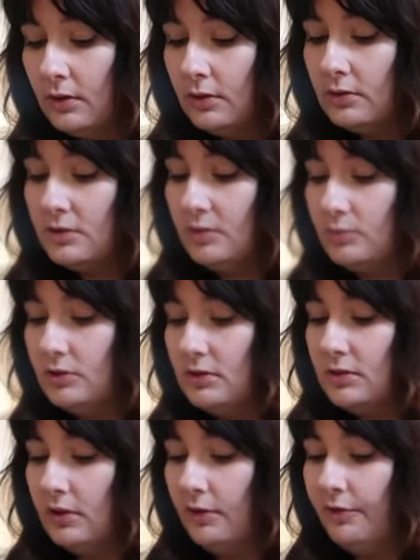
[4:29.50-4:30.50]
So I'm
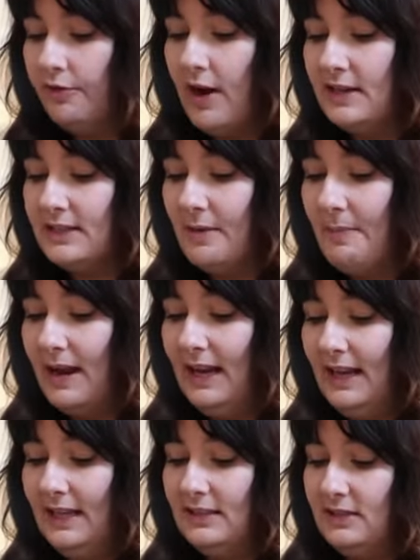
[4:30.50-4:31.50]
just gonna fry down my
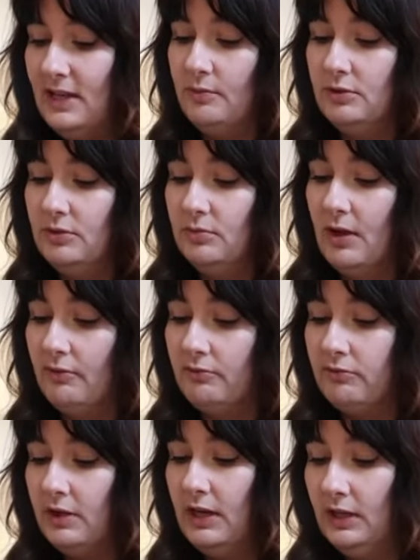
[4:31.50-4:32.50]
leeks now until they're
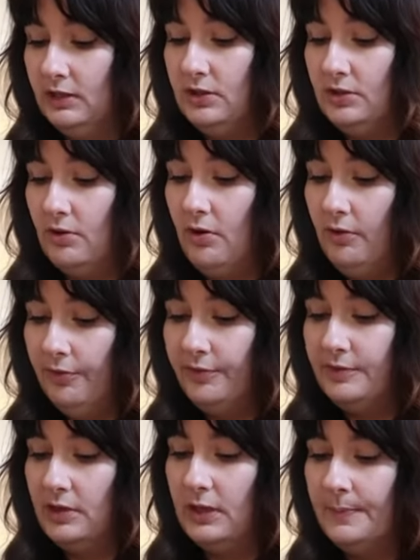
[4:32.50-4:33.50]
really
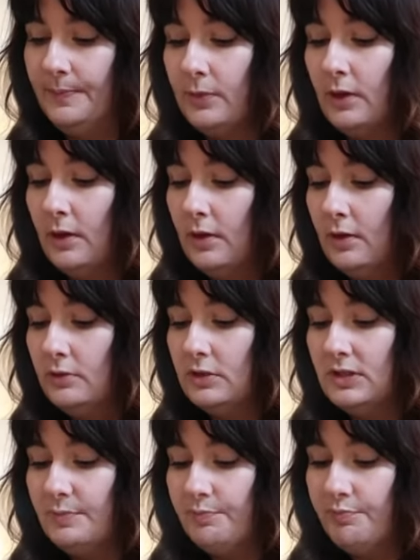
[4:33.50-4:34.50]
soft.
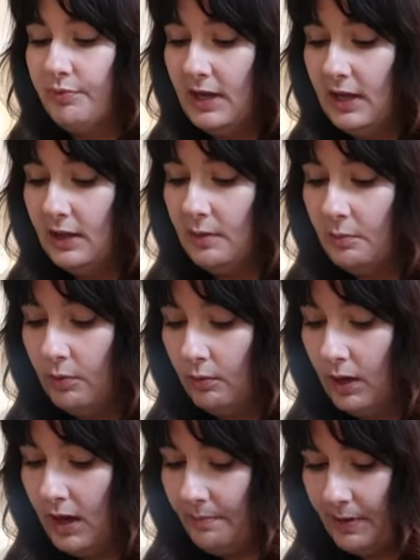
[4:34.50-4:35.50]
Just breaking them
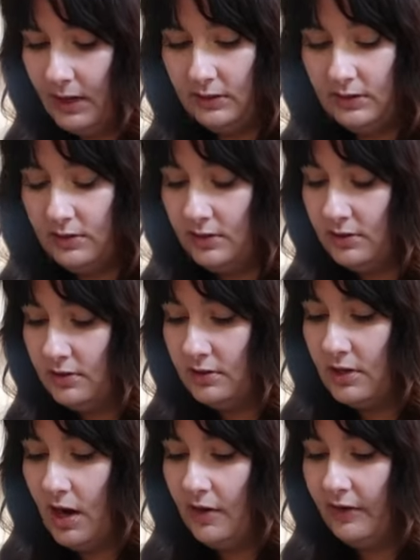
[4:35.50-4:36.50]
all up and
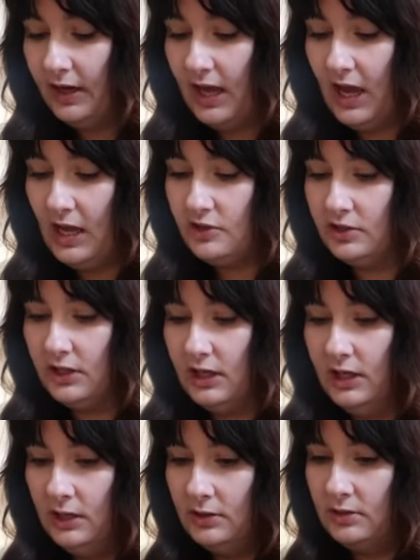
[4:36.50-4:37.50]
stirring
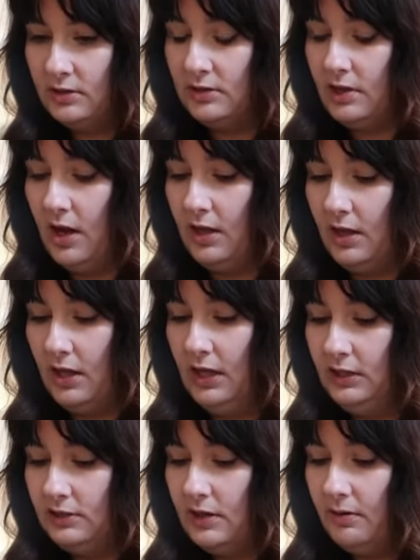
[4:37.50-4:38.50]
occasionally. Just turn the
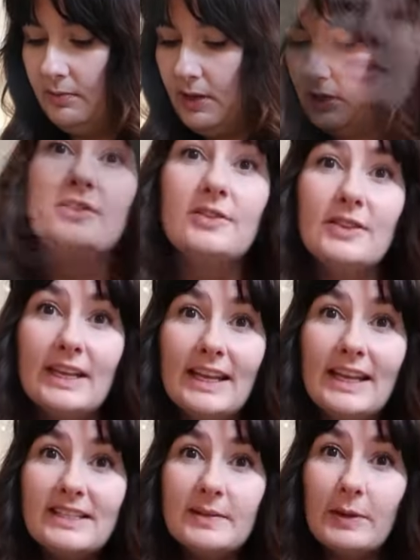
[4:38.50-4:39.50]
heat down a bit. So the
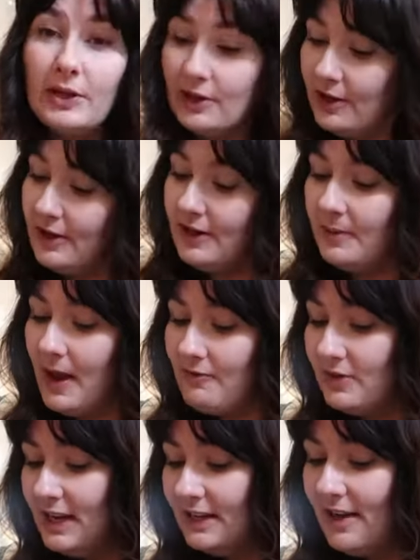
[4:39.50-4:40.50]
leeks have been cooking away
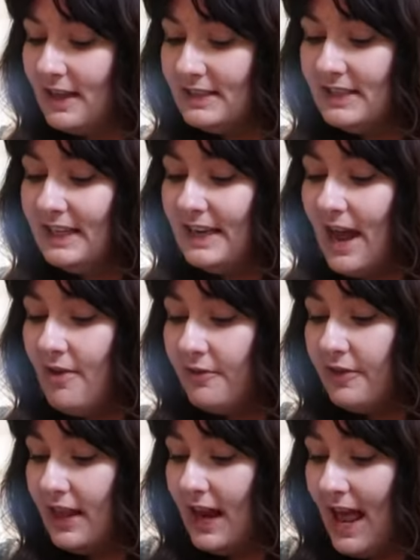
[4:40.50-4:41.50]
really nicely now
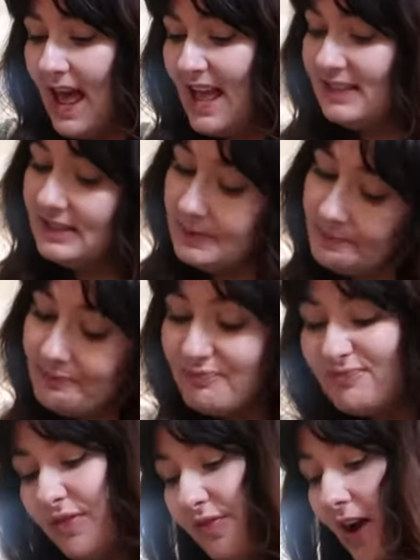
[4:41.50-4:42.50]
for the last
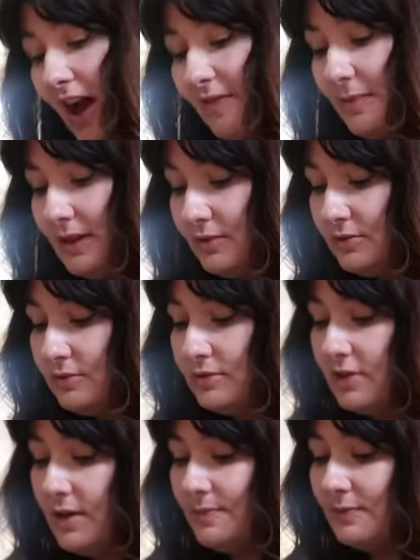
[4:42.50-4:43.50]
5 minutes or
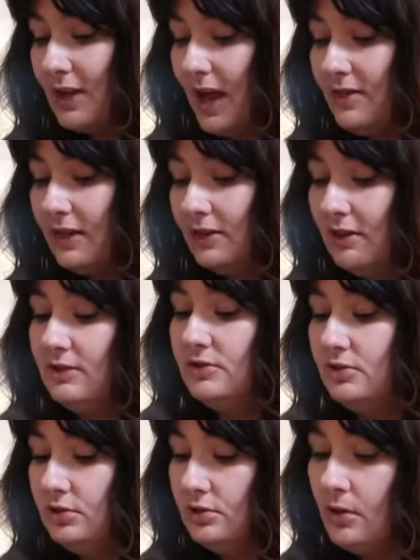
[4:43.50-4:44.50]
so, and they're nice
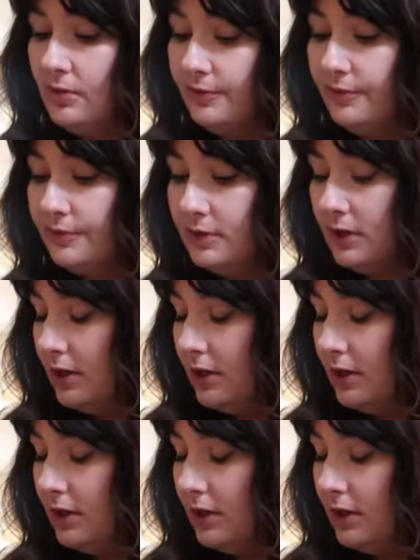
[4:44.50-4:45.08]
and soft.